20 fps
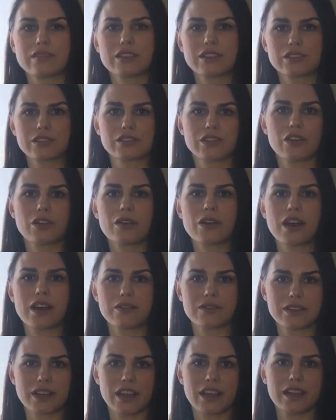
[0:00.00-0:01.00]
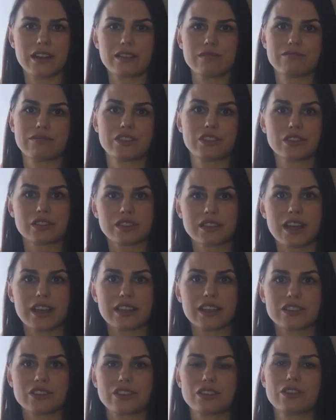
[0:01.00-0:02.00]
so have the
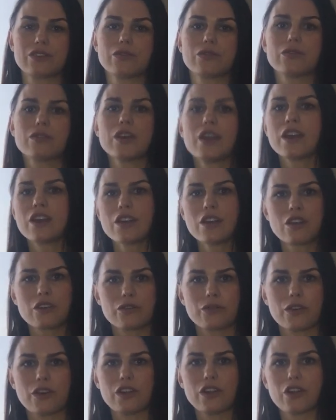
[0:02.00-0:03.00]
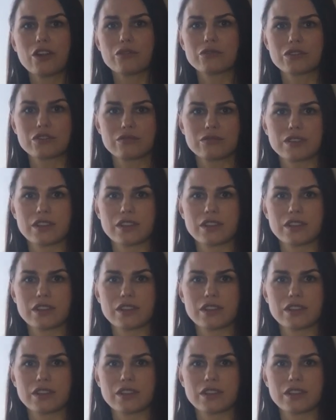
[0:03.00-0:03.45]
society who followed